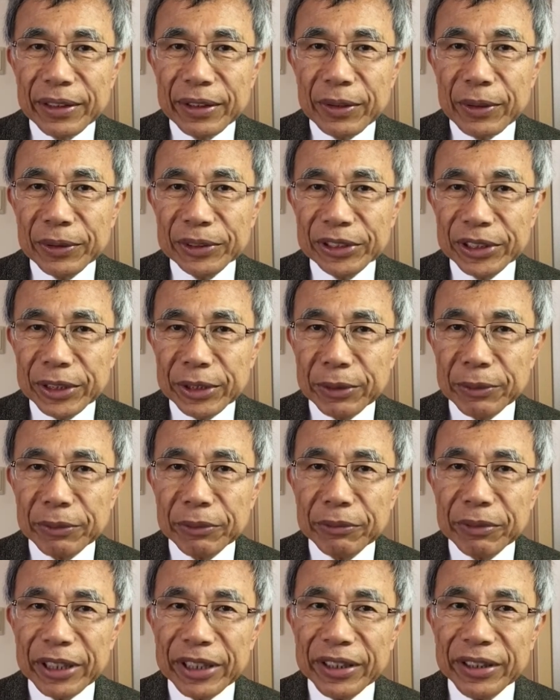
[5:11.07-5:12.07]

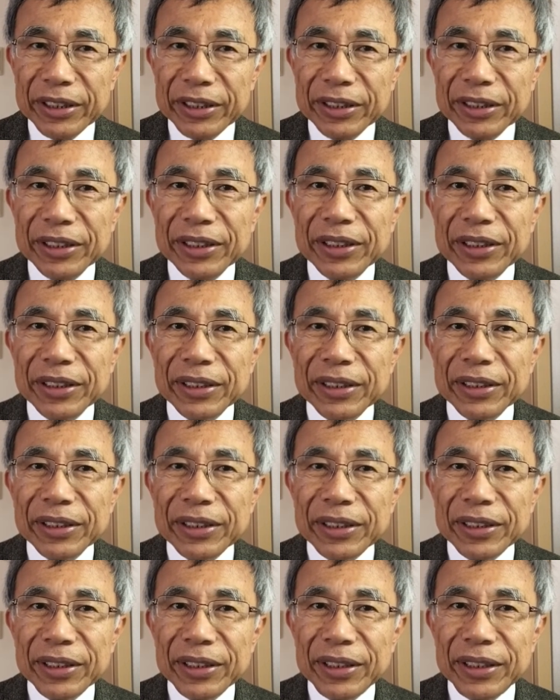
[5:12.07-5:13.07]
Consequently,
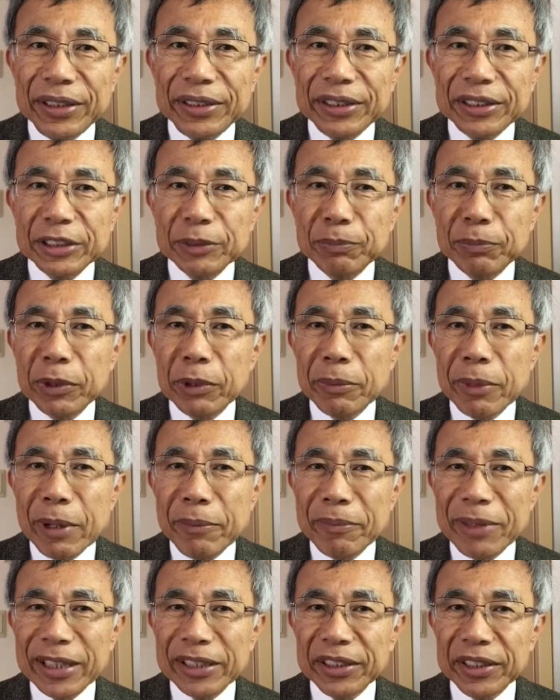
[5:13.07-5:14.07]
it is
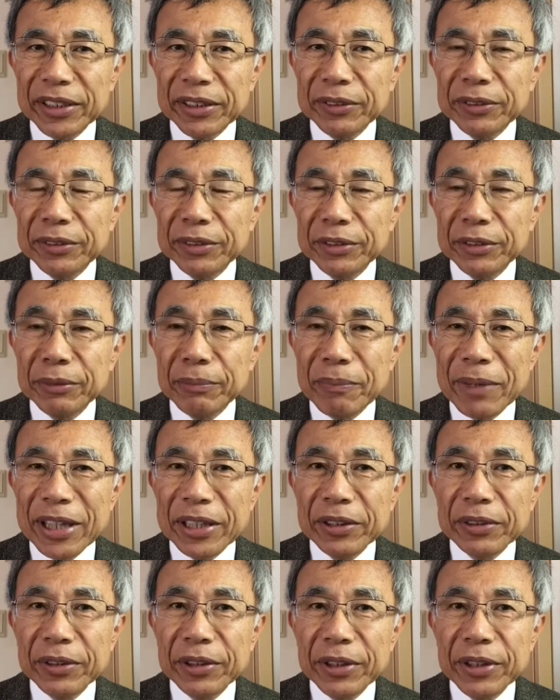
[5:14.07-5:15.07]
problematic to make